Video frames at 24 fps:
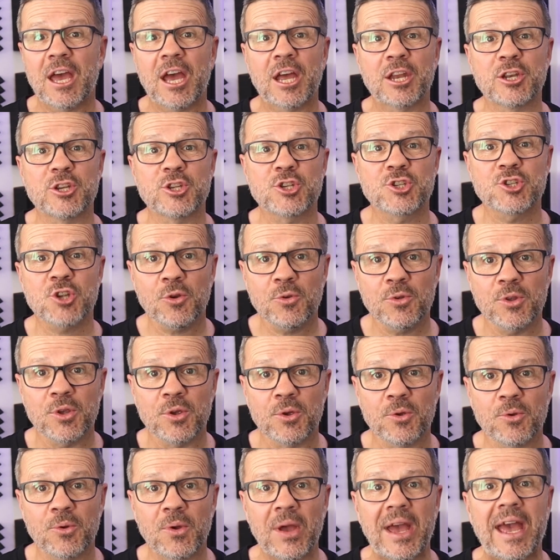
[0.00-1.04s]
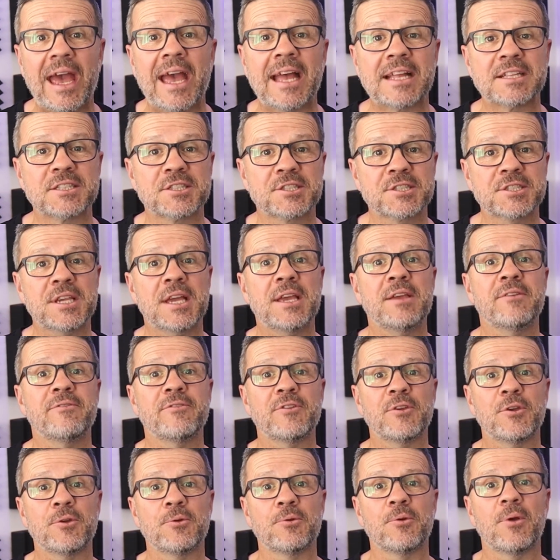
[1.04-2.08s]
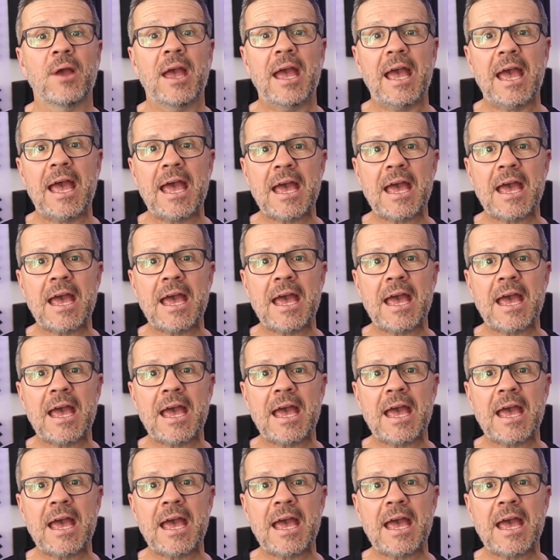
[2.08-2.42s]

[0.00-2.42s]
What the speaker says: and show you and save you